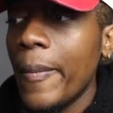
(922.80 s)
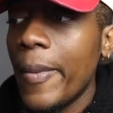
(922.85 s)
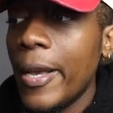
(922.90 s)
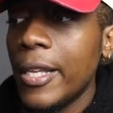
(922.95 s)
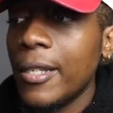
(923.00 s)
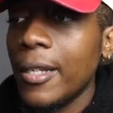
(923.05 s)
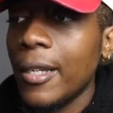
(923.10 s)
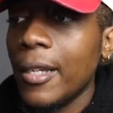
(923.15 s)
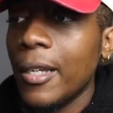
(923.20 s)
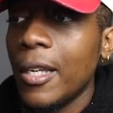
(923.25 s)

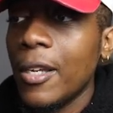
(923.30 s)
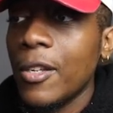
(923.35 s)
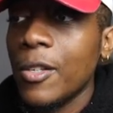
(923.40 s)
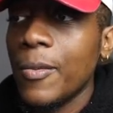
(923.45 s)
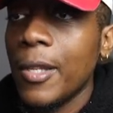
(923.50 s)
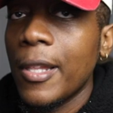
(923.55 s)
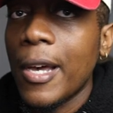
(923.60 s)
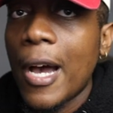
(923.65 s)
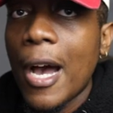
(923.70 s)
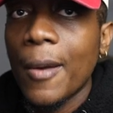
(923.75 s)
Basically, it
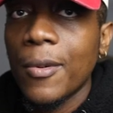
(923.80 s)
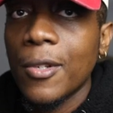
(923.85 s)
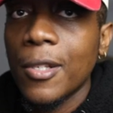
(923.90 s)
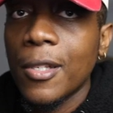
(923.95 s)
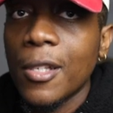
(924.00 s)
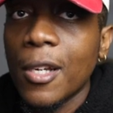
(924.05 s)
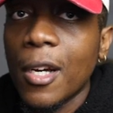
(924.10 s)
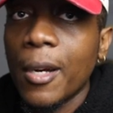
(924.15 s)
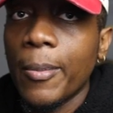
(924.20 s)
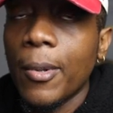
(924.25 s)
gives me the
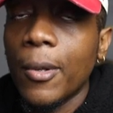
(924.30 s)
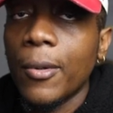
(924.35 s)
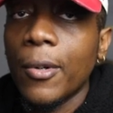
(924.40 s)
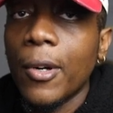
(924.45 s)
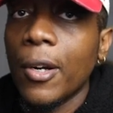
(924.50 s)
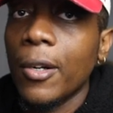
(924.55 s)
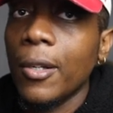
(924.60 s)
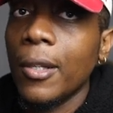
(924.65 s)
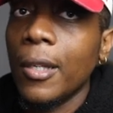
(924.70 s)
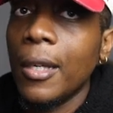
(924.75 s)
option to
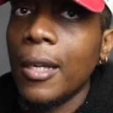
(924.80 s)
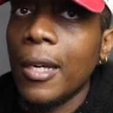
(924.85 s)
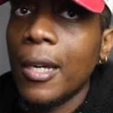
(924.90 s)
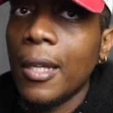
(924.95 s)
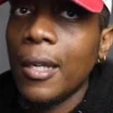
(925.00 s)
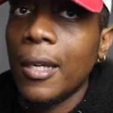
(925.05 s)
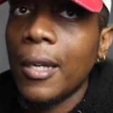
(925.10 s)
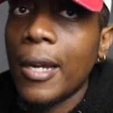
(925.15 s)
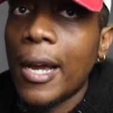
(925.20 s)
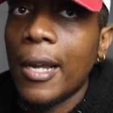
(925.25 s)
upload early,
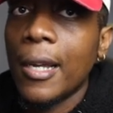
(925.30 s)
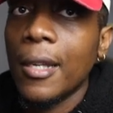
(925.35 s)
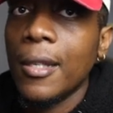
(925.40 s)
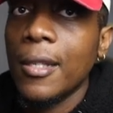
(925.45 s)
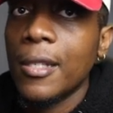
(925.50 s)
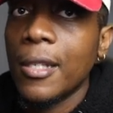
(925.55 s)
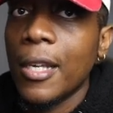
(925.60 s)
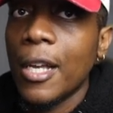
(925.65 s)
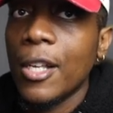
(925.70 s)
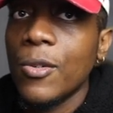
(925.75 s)
and then I
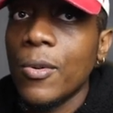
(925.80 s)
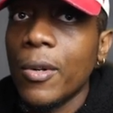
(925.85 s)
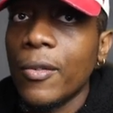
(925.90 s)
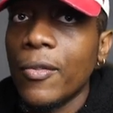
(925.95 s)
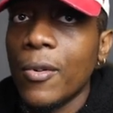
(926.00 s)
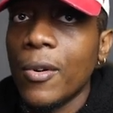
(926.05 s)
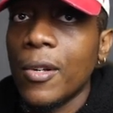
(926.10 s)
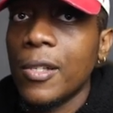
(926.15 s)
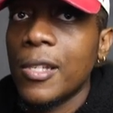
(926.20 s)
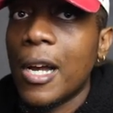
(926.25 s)
can schedule
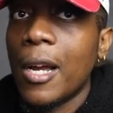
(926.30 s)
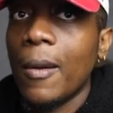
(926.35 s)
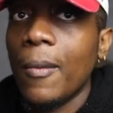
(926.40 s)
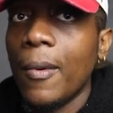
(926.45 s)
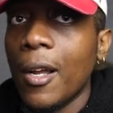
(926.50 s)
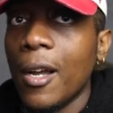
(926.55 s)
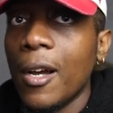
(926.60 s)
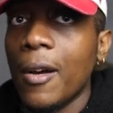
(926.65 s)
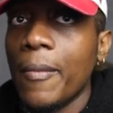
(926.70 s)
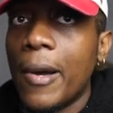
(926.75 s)
it for a
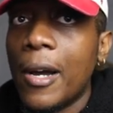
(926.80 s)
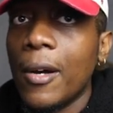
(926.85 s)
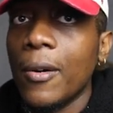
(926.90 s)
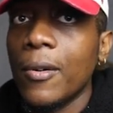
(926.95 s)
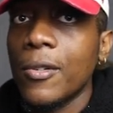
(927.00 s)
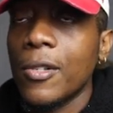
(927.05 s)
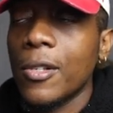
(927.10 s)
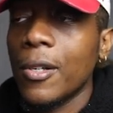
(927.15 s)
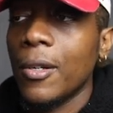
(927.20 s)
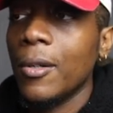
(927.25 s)
time to come
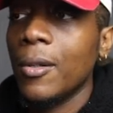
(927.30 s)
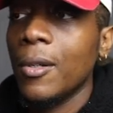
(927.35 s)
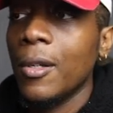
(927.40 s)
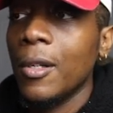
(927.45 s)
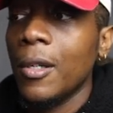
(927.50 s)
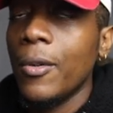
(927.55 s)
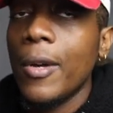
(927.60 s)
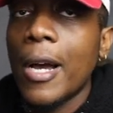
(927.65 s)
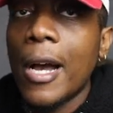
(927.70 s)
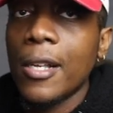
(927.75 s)
out. So
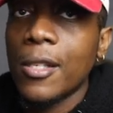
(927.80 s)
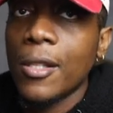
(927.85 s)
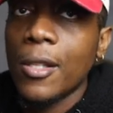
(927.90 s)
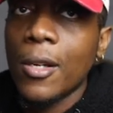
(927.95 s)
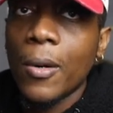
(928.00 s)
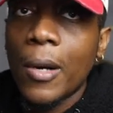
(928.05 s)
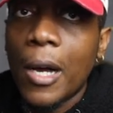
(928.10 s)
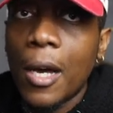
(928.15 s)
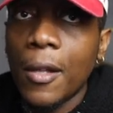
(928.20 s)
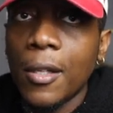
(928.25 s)
you guys
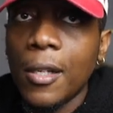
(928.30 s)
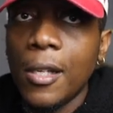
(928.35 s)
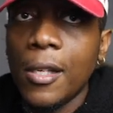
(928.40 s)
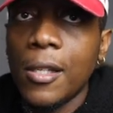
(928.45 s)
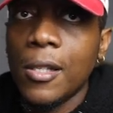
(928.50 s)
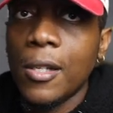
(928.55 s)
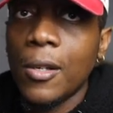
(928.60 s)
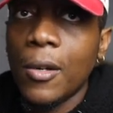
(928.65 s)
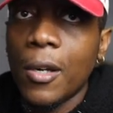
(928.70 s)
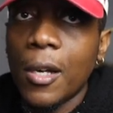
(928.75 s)
know how the
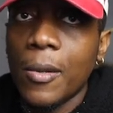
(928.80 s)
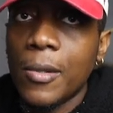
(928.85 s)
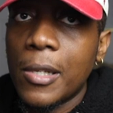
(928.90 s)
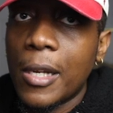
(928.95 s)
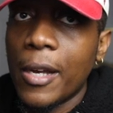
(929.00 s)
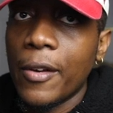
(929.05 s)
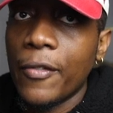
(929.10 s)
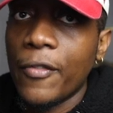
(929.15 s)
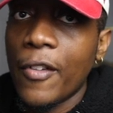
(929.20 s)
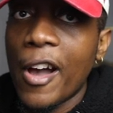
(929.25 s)
need to know comes
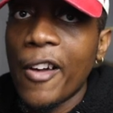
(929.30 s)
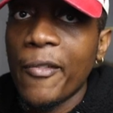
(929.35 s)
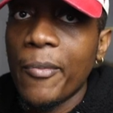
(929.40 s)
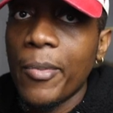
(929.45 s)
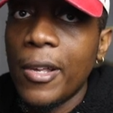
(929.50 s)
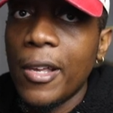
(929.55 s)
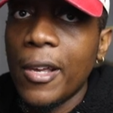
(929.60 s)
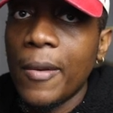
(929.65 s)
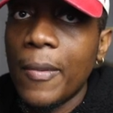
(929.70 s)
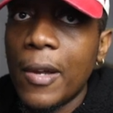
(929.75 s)
out at 5
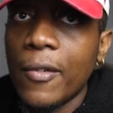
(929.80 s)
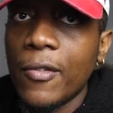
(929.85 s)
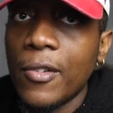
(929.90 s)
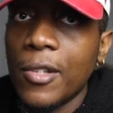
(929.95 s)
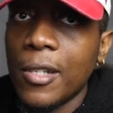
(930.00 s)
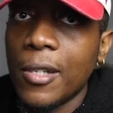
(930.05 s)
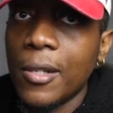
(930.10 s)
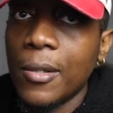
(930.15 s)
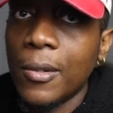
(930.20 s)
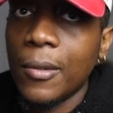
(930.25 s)
p.m.
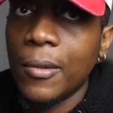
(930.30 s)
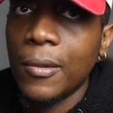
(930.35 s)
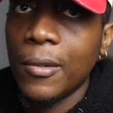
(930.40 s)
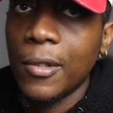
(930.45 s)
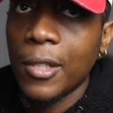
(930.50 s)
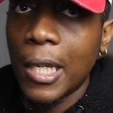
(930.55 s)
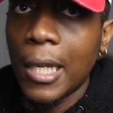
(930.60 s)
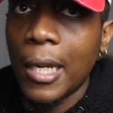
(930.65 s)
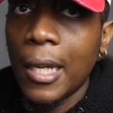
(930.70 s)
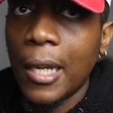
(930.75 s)
every single
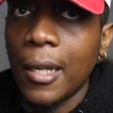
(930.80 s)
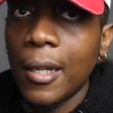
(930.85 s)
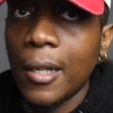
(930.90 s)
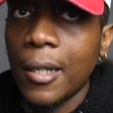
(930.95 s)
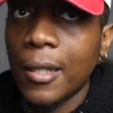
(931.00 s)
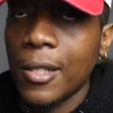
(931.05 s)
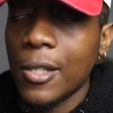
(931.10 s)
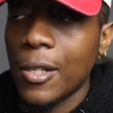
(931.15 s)
Sunday.